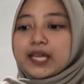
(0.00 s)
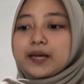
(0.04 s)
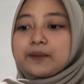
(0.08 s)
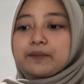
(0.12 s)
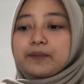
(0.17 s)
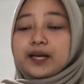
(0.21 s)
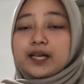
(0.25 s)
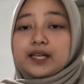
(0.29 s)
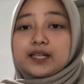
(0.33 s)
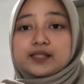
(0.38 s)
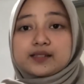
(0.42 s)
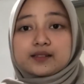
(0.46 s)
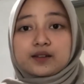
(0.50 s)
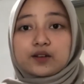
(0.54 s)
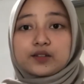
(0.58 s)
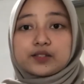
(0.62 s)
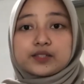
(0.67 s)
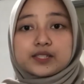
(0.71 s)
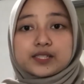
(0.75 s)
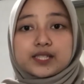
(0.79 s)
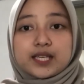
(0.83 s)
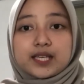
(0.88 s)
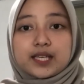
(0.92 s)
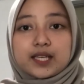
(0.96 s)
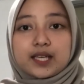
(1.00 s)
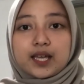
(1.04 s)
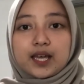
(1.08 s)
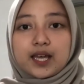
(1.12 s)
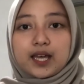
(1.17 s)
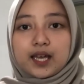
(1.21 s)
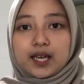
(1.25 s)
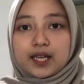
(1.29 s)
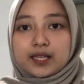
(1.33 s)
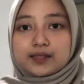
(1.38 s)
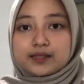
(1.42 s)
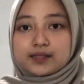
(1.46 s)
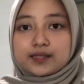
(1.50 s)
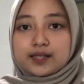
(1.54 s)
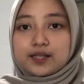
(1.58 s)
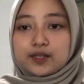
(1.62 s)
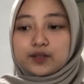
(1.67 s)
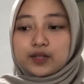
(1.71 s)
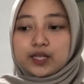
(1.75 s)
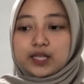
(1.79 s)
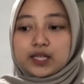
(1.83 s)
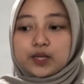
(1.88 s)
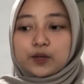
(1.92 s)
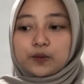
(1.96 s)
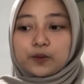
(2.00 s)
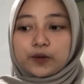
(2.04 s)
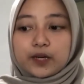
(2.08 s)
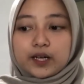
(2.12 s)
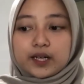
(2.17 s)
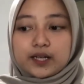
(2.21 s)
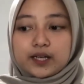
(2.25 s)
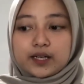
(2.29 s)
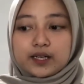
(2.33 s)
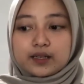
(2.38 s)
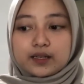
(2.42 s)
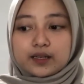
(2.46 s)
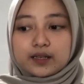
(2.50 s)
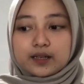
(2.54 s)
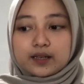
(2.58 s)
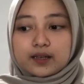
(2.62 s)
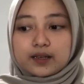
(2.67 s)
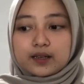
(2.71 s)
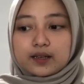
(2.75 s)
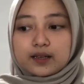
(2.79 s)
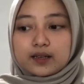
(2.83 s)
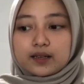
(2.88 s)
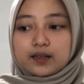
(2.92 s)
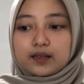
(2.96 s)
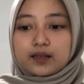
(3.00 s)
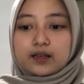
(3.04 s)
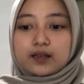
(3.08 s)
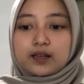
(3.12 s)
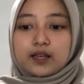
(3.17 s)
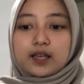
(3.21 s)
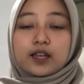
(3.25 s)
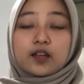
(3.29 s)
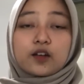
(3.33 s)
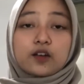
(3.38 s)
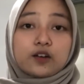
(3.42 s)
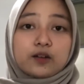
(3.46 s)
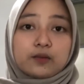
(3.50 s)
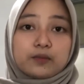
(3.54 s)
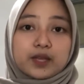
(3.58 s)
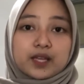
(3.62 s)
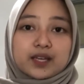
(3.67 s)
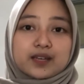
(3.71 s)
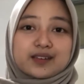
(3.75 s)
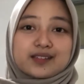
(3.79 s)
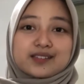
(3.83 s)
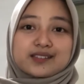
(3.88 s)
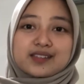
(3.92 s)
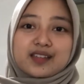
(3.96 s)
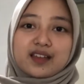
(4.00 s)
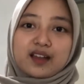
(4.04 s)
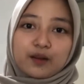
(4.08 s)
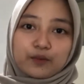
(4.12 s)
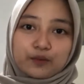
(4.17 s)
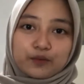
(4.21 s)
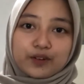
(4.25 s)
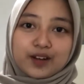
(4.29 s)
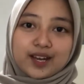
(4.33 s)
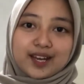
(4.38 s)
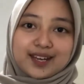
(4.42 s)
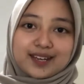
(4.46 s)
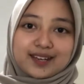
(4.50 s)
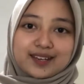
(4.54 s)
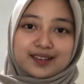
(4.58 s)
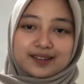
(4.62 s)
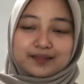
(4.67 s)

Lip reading: by discounting at a required economic discount rate.